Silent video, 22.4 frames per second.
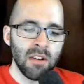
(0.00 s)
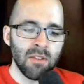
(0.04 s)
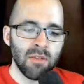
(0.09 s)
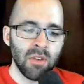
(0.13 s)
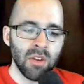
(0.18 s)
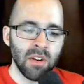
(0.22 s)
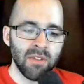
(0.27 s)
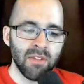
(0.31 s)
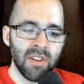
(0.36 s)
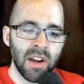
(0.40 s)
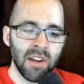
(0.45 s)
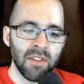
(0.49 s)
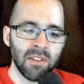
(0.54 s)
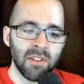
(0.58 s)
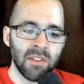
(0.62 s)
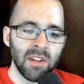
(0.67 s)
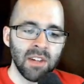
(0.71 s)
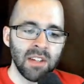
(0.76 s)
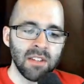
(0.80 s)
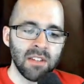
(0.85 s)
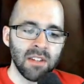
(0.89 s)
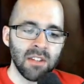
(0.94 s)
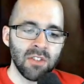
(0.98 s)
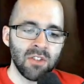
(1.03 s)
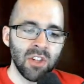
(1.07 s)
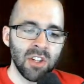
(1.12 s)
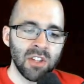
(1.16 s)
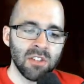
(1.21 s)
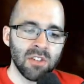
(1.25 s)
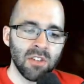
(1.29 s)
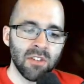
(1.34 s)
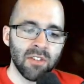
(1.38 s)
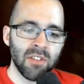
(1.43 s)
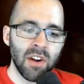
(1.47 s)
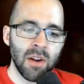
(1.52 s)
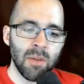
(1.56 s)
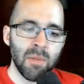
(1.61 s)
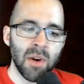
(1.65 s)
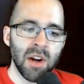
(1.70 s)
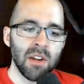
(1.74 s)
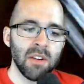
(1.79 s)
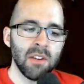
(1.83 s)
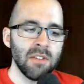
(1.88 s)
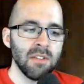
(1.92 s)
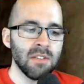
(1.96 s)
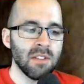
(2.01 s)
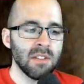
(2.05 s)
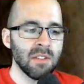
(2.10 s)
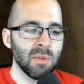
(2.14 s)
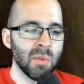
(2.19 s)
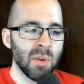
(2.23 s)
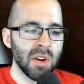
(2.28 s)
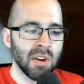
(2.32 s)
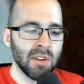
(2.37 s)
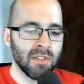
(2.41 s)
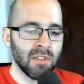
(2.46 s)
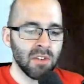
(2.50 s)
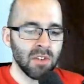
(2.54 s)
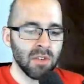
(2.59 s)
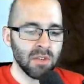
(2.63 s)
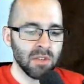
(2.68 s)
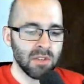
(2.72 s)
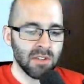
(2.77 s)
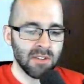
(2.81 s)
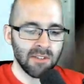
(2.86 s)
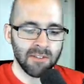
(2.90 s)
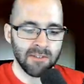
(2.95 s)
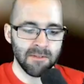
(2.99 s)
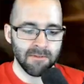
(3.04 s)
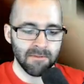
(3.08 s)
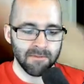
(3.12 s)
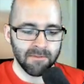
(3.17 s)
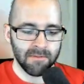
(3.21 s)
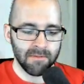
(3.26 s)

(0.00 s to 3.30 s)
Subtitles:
45 degrees, adjacent over hypotenuse is 1 over root 2.